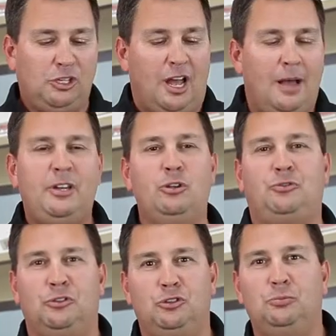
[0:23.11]
common use
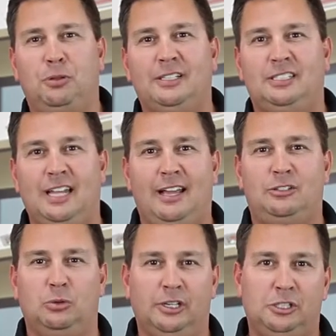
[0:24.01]
for the duplex stack
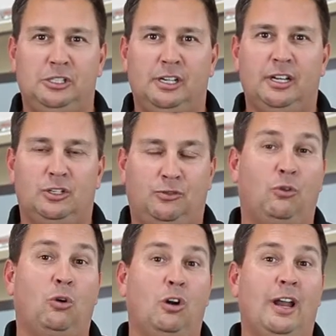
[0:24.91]
switch is
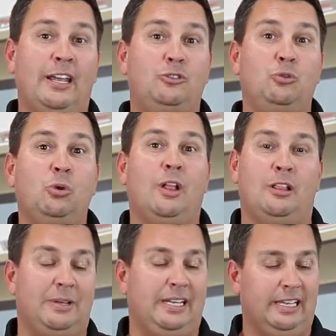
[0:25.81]
for a dual
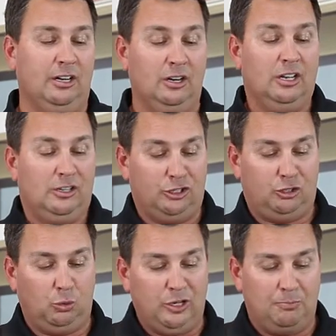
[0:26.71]
element heater to switch